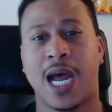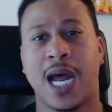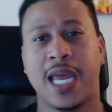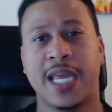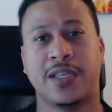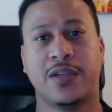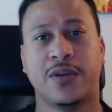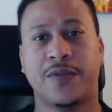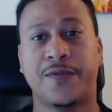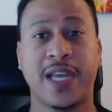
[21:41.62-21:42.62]

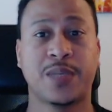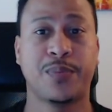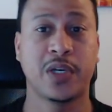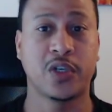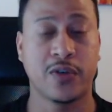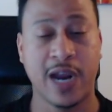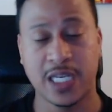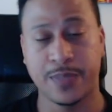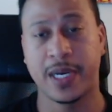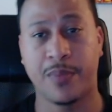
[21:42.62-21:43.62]
into Facebook, trying
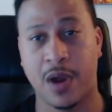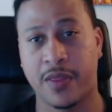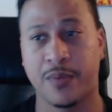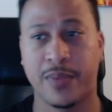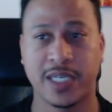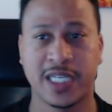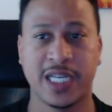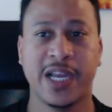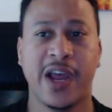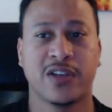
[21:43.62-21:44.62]
to spend up all their
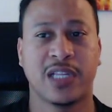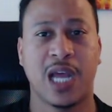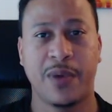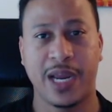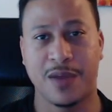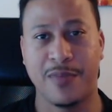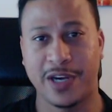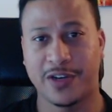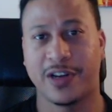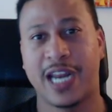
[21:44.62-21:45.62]
budget so that way they can
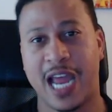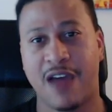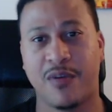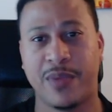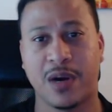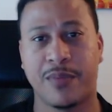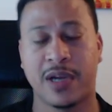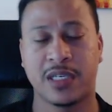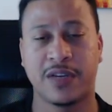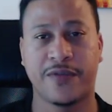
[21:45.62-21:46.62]
make sure that they have a bigger
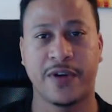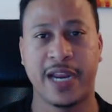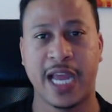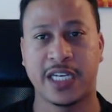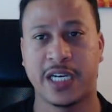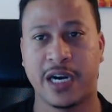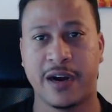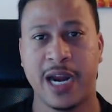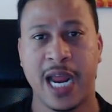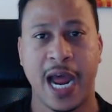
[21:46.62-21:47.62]
budget for next
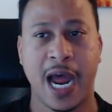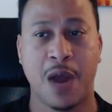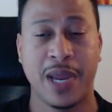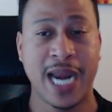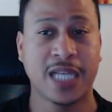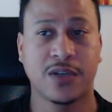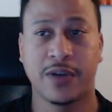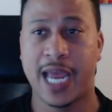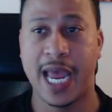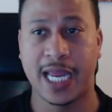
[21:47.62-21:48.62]
year. And that's
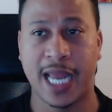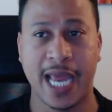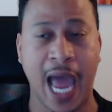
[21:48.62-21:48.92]
okay.